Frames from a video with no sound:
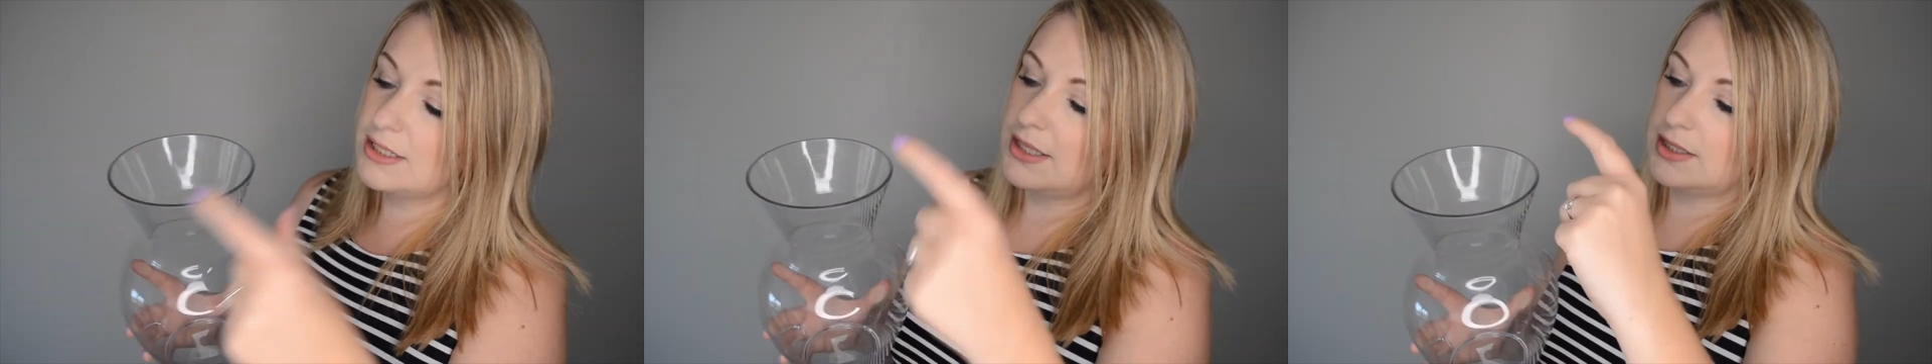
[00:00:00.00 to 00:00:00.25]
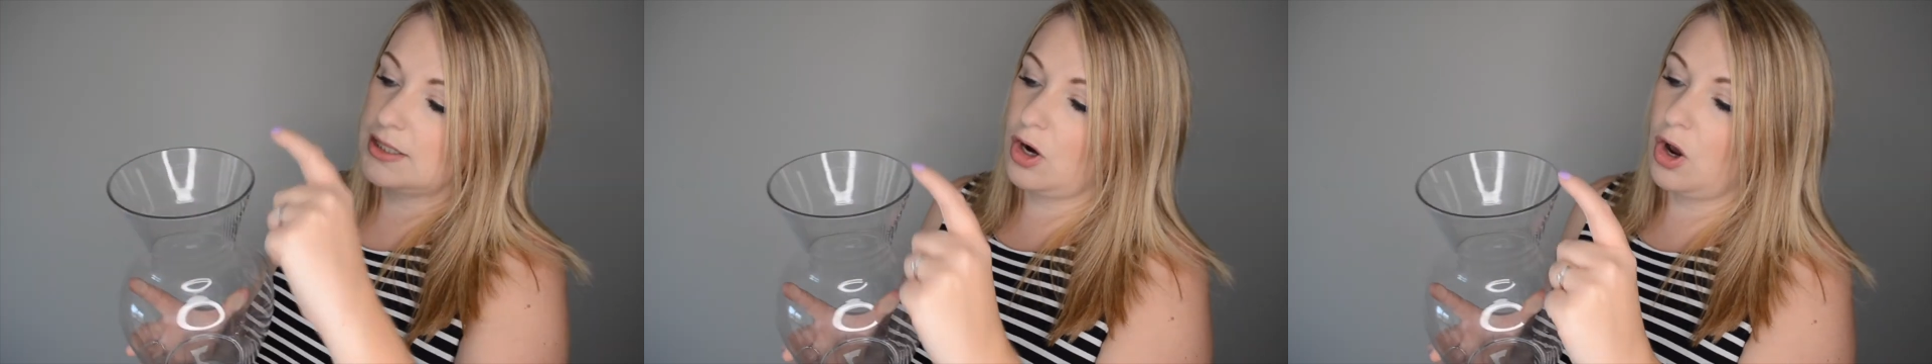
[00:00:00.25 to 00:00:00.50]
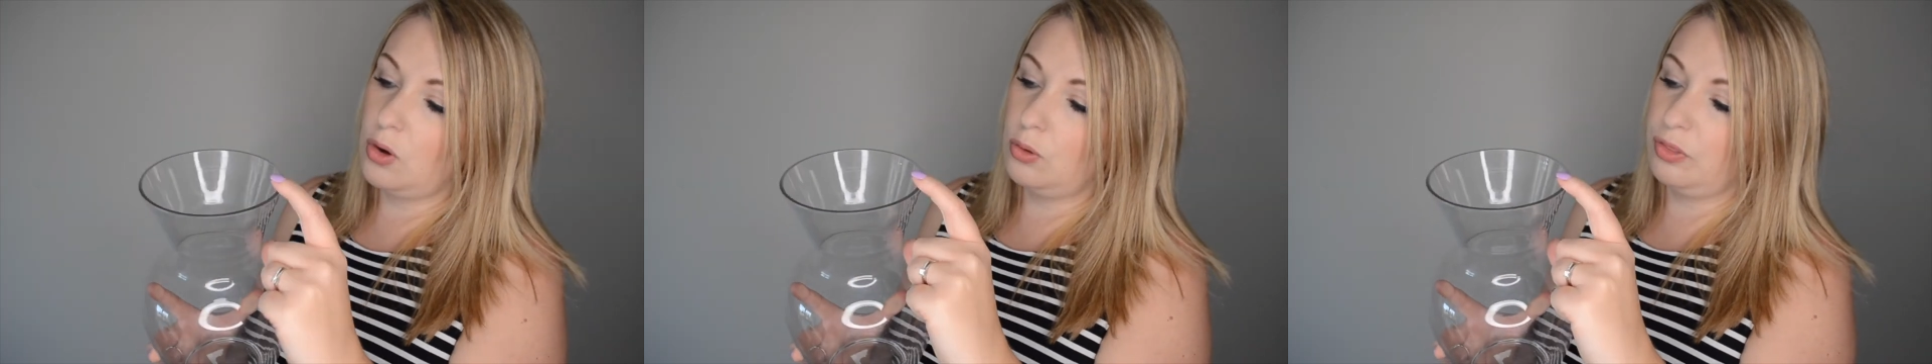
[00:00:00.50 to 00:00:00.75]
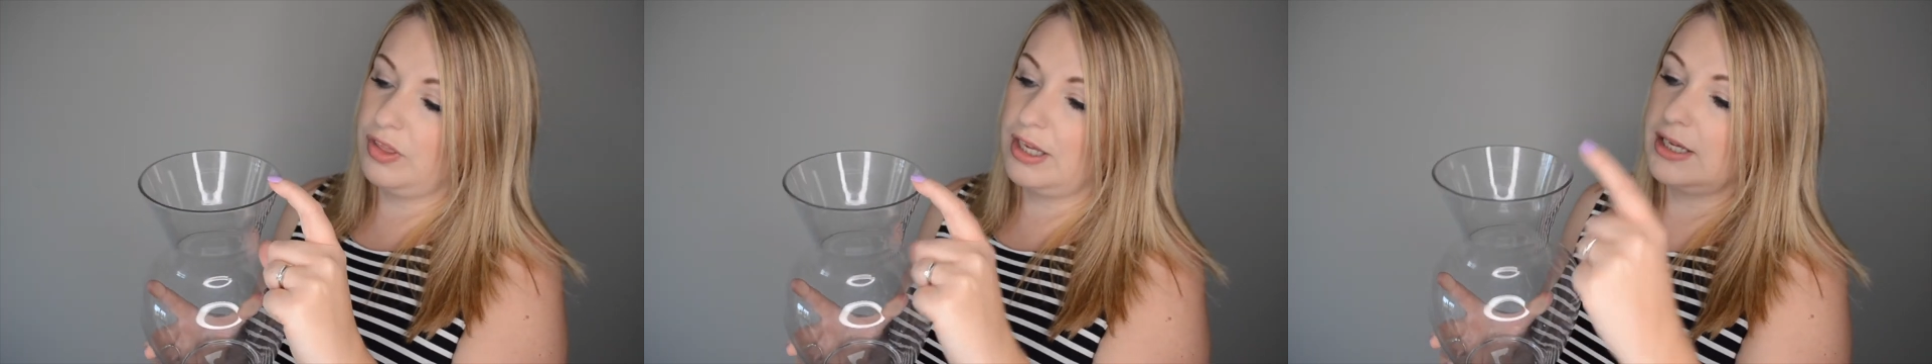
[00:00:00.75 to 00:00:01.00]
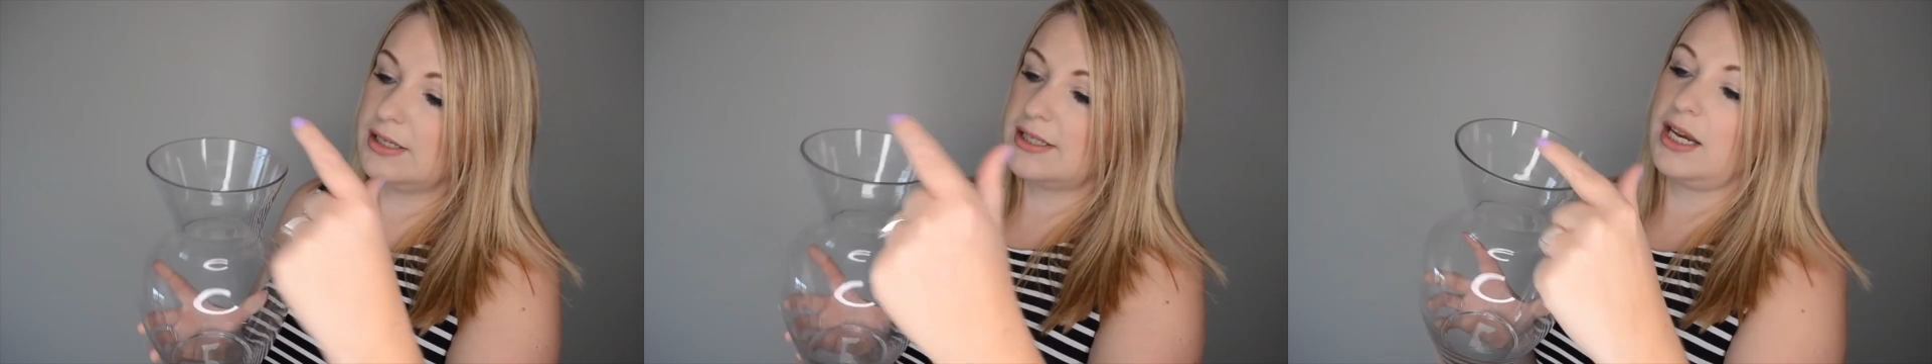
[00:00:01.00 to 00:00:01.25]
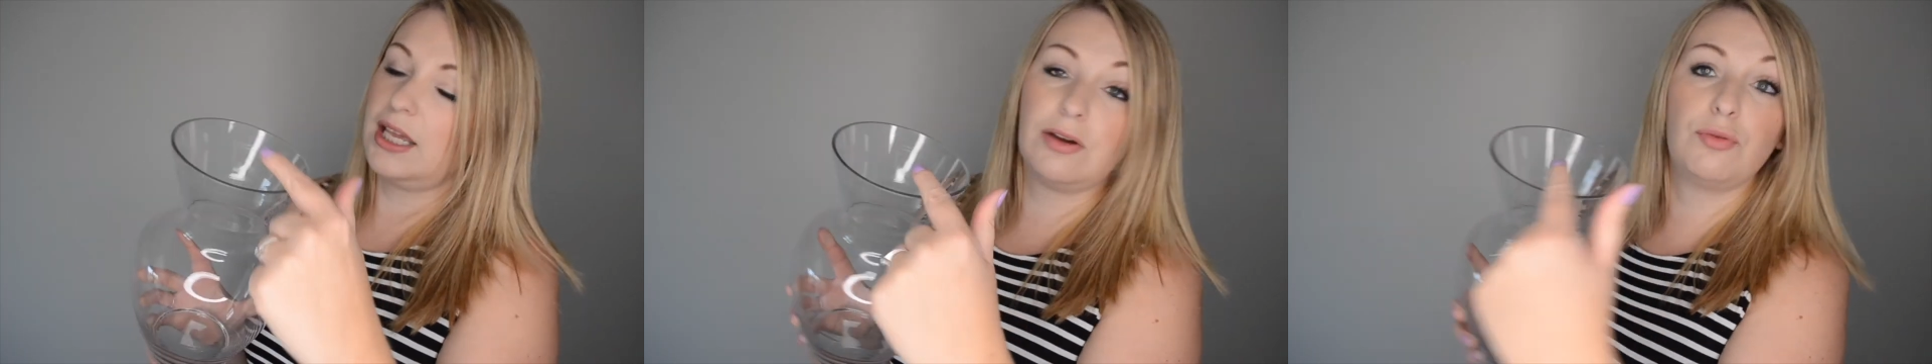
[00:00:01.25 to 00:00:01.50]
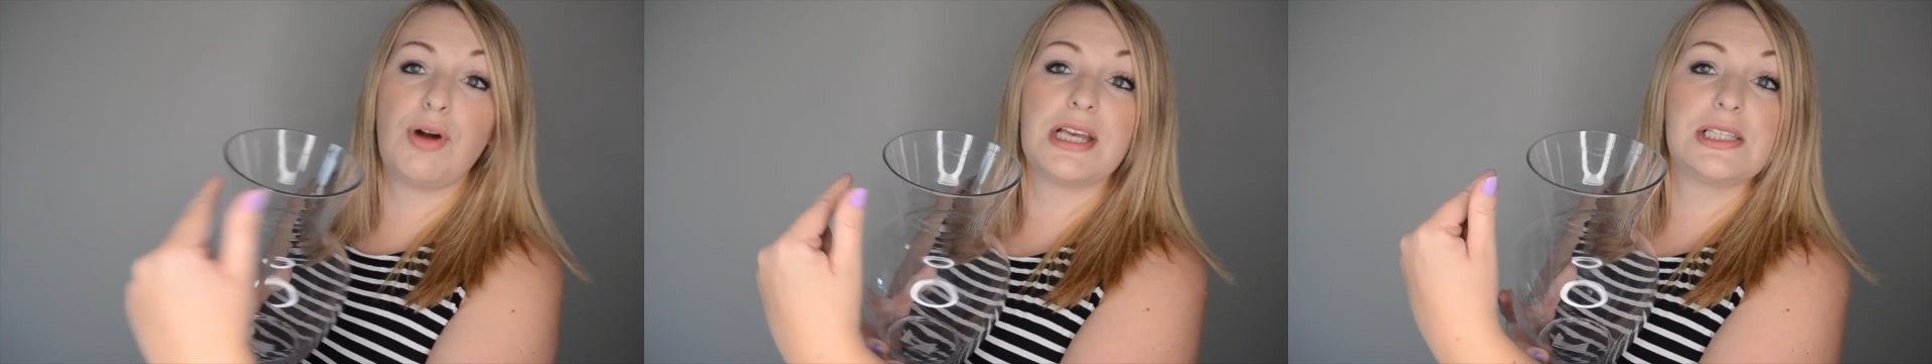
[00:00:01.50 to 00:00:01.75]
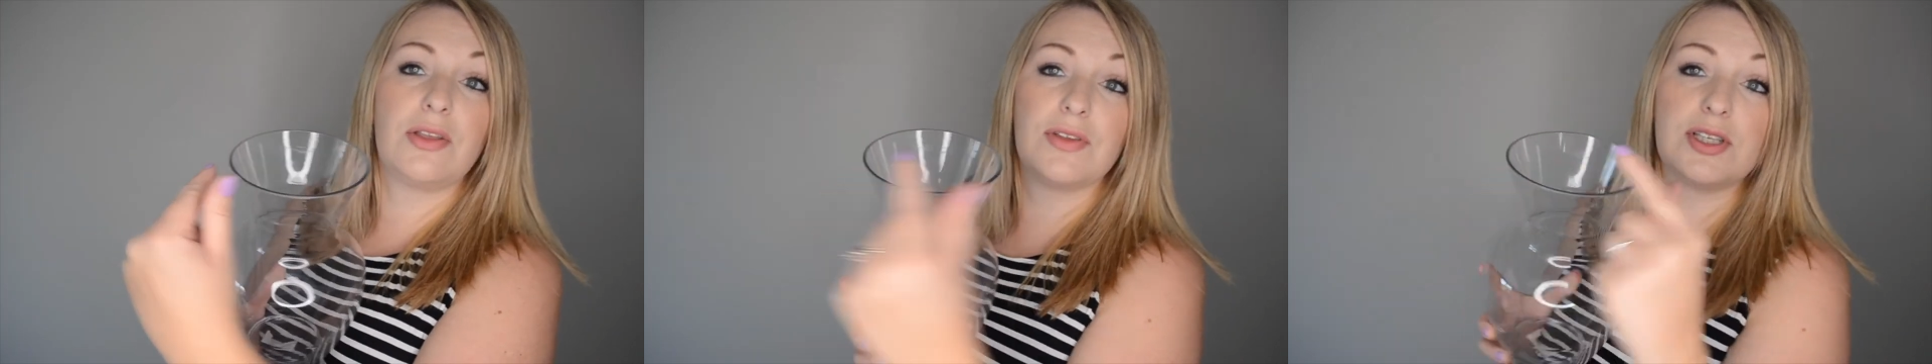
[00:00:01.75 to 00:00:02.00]
so that's gonna hold things and it can
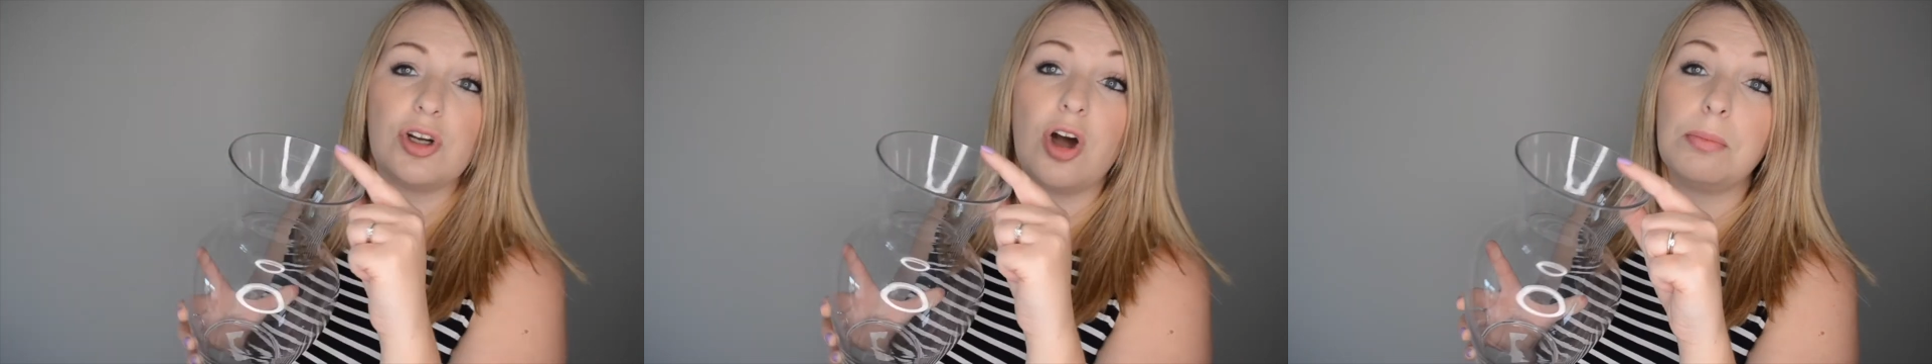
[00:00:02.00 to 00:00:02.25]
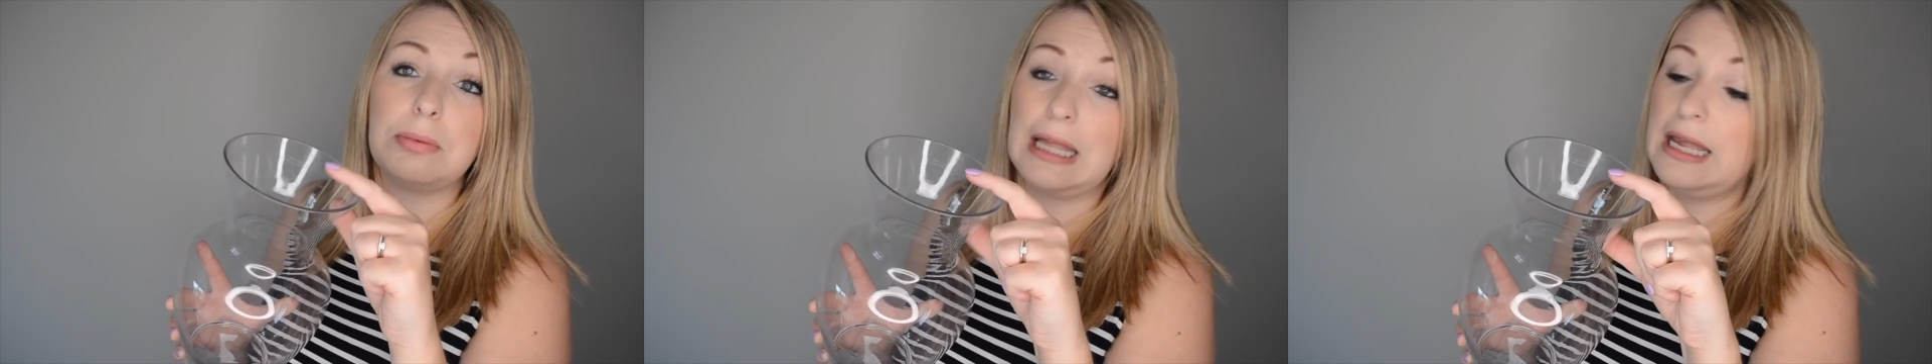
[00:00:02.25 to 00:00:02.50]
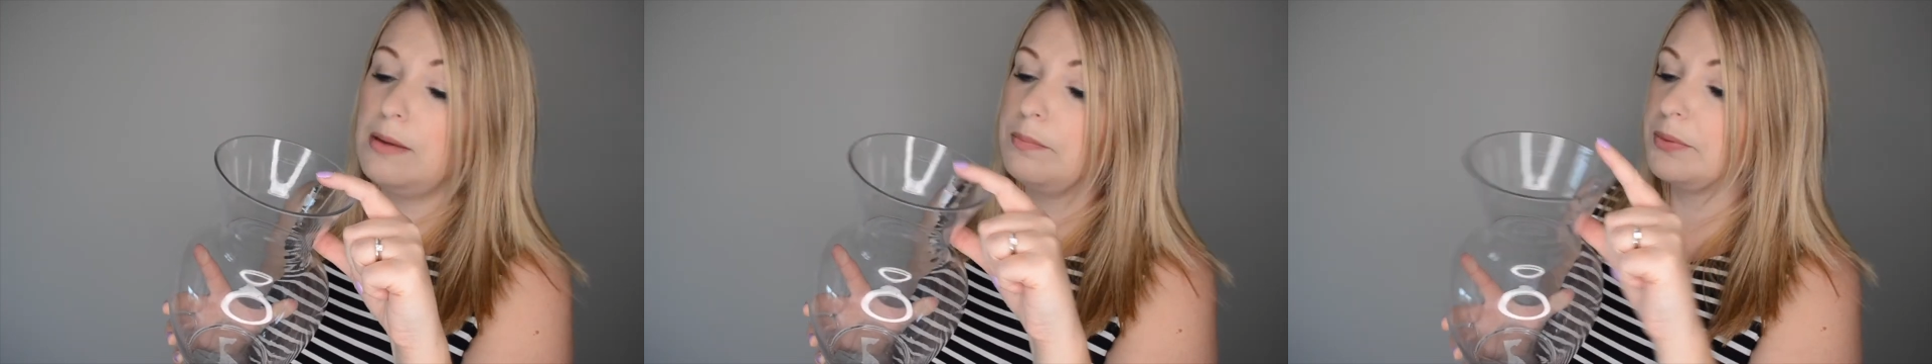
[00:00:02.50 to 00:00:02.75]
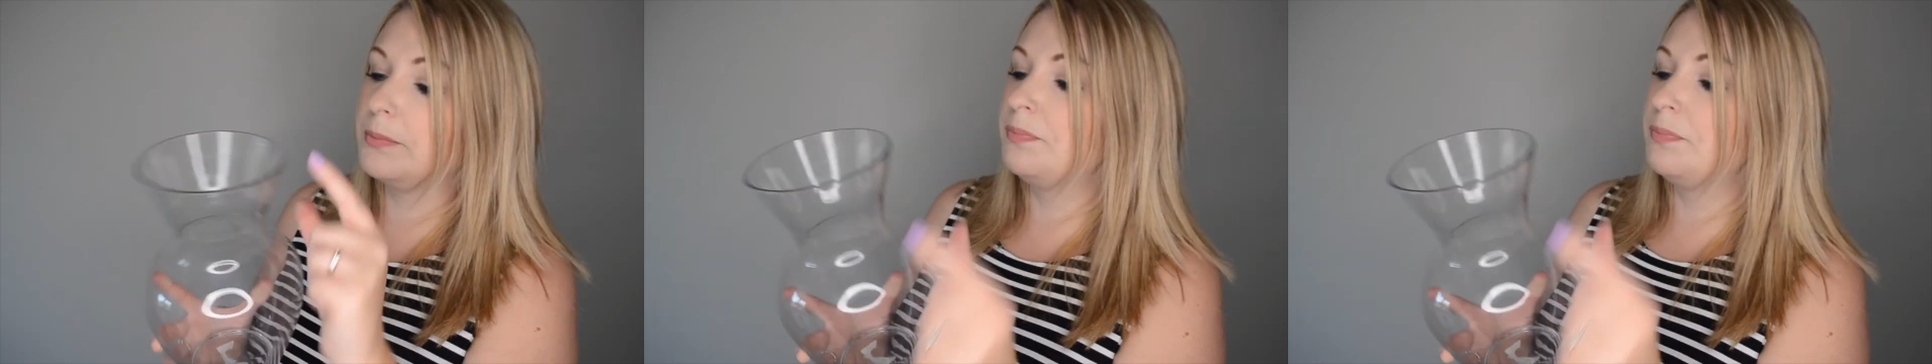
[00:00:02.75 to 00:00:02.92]
rest on this top lip.